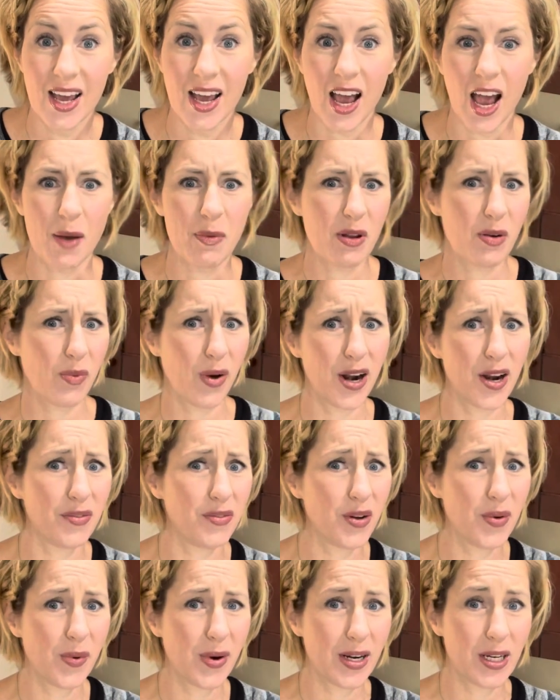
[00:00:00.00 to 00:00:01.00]
I mean, what if
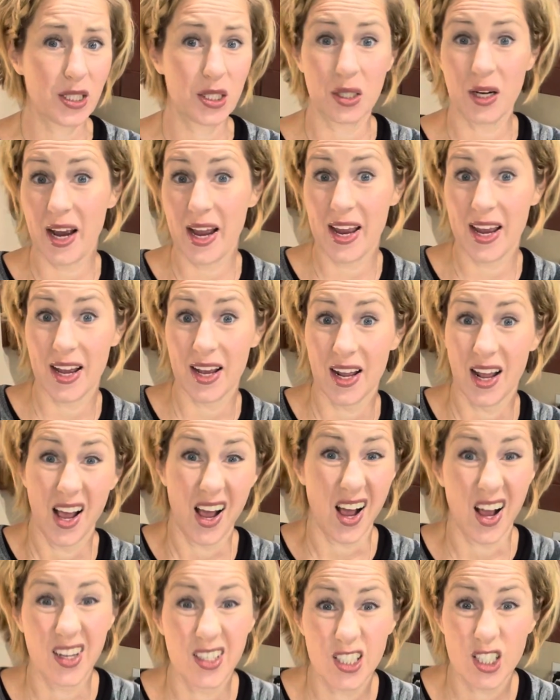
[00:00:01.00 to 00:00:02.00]
you want to try a
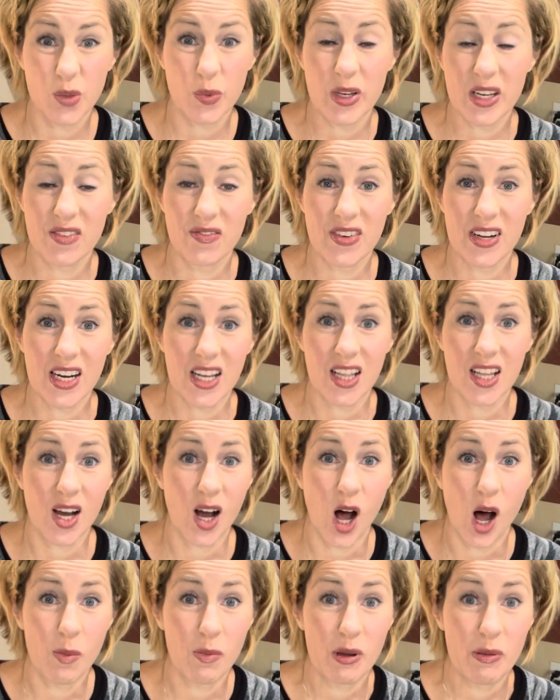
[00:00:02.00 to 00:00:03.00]
unsweetened vanilla
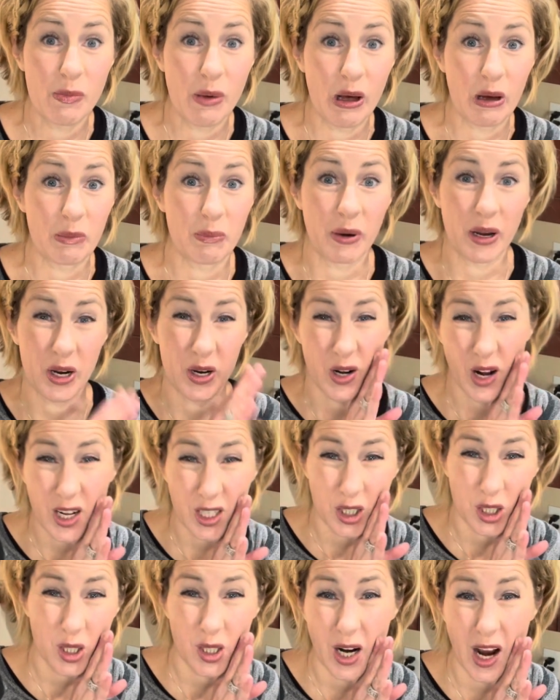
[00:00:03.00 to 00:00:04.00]
almond milk, but you're not
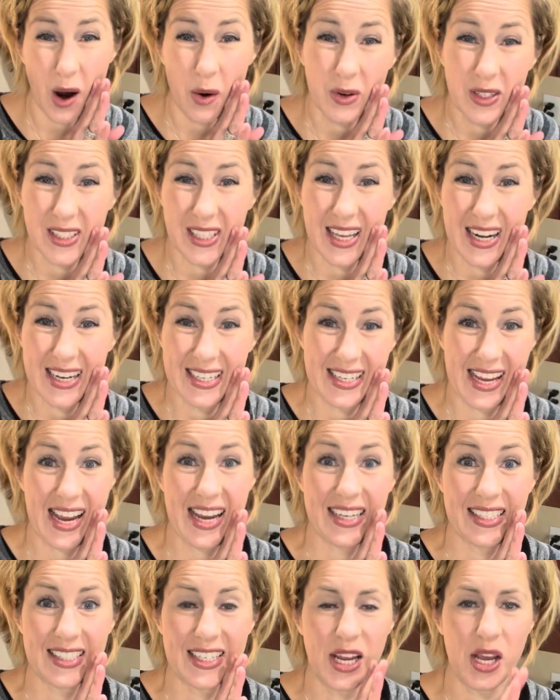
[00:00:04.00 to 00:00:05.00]
sure how it's going to
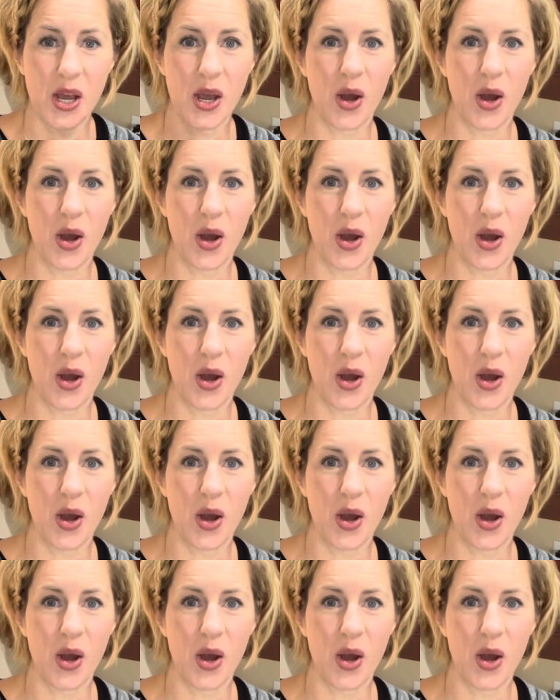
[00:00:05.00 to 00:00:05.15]
taste?